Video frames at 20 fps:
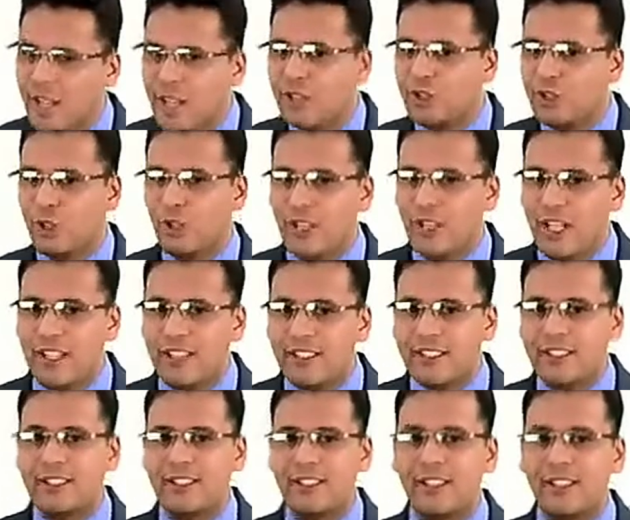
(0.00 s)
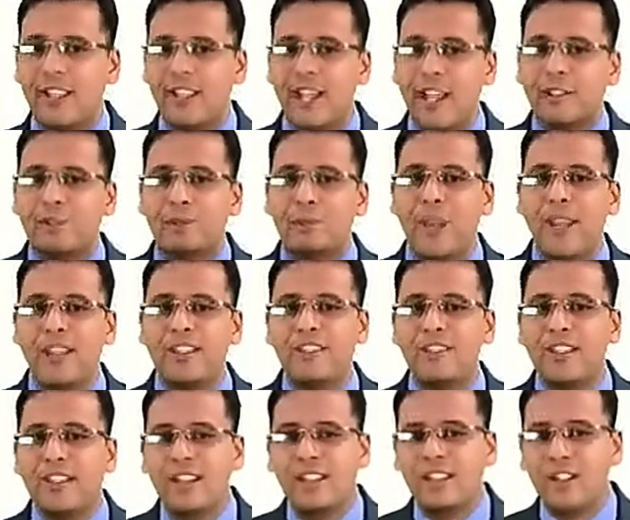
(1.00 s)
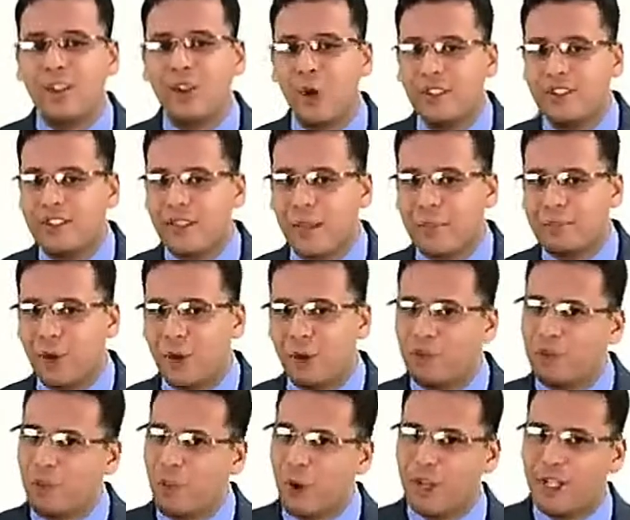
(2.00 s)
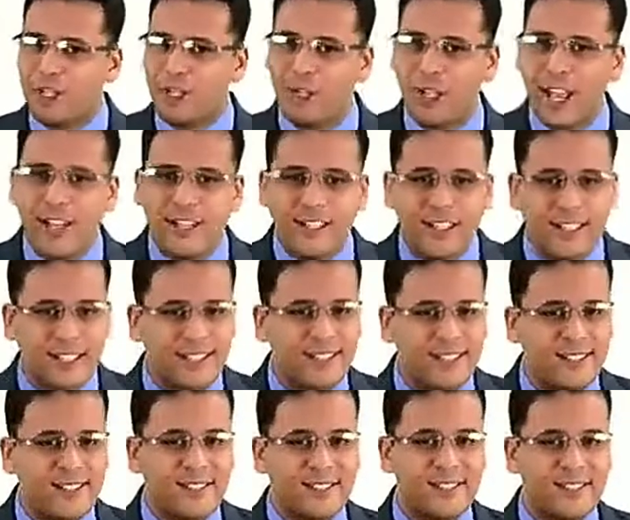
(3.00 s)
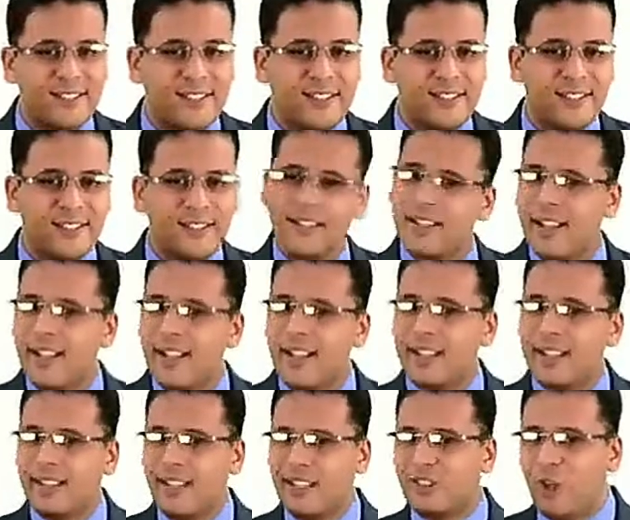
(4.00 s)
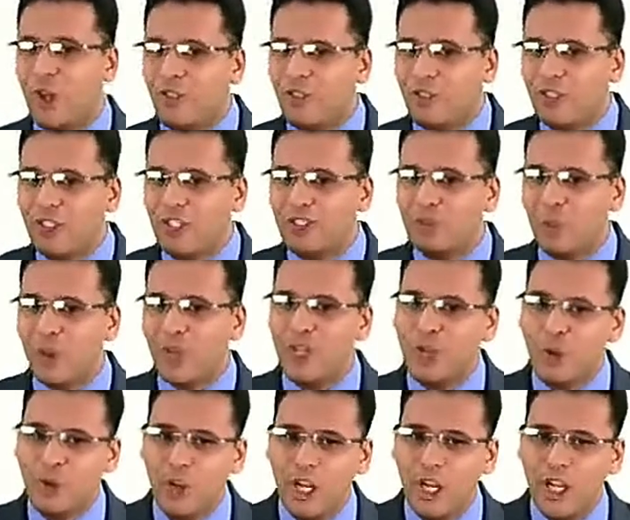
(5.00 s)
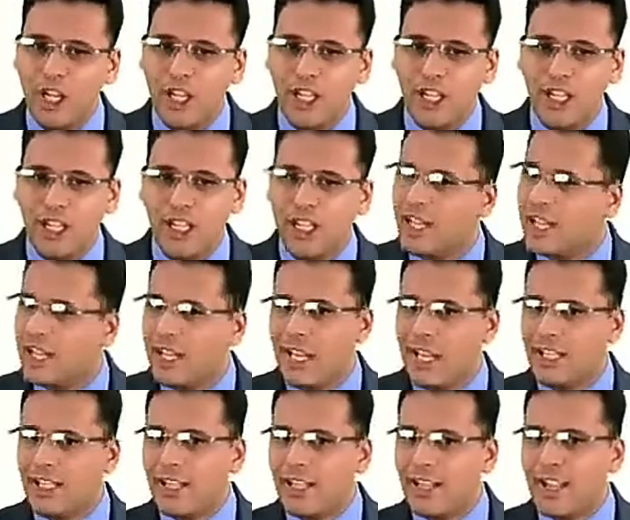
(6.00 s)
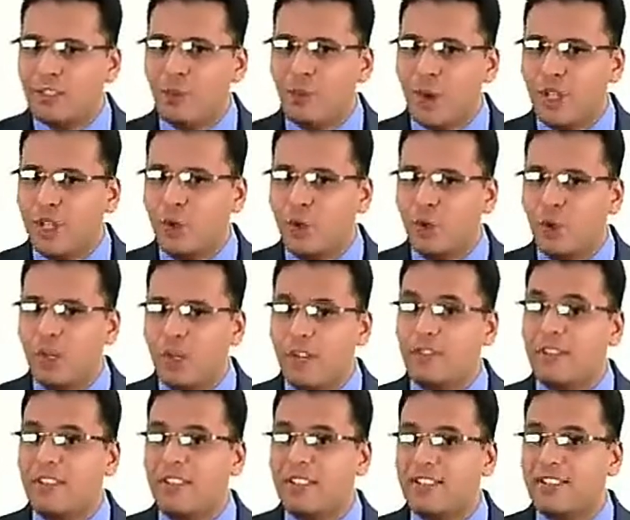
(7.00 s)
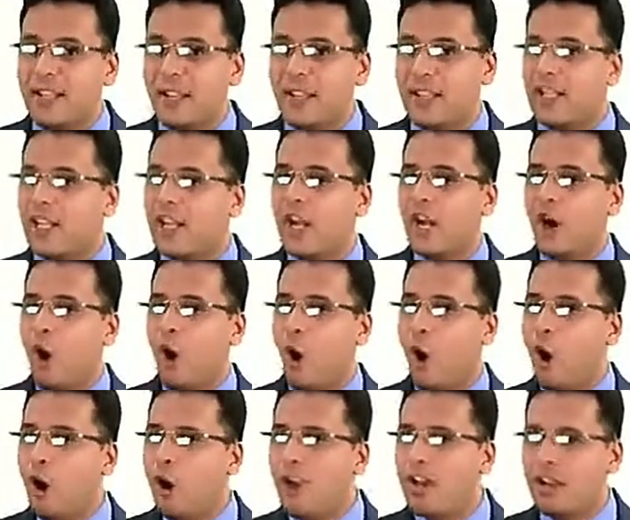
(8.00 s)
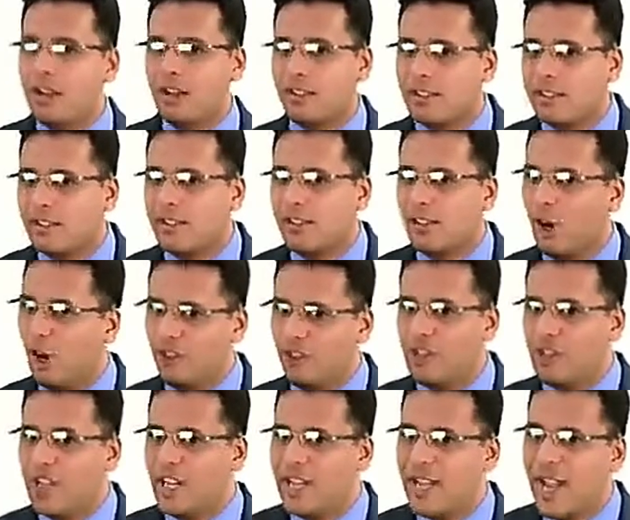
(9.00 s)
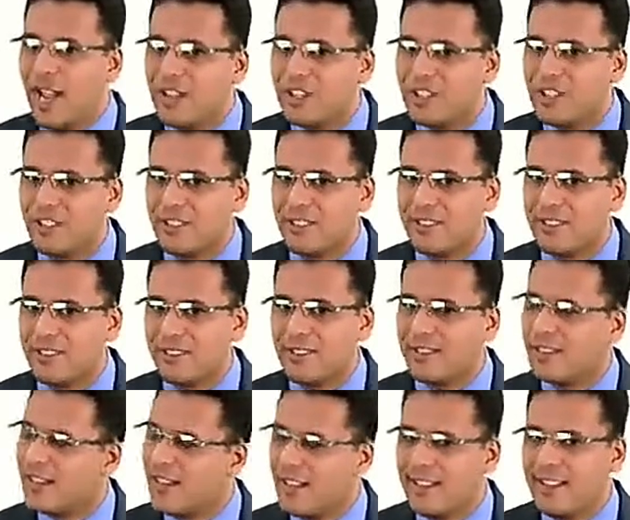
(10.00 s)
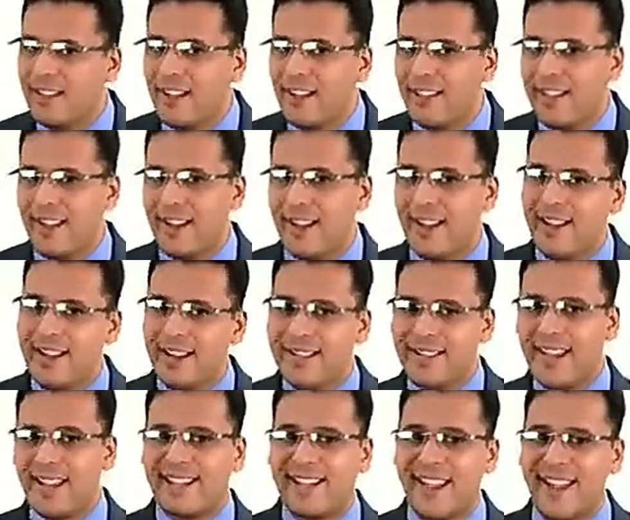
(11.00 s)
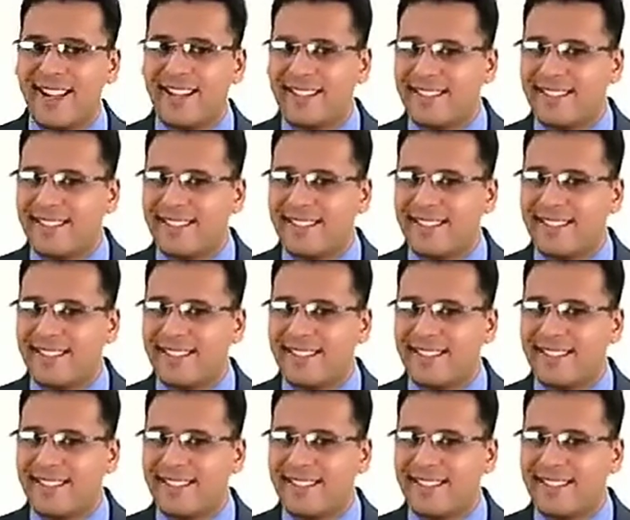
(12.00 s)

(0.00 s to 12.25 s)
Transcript: So this explains the concept of molecularity. That's all for this module. In the next module, we will study order of the reaction. Till then, take care.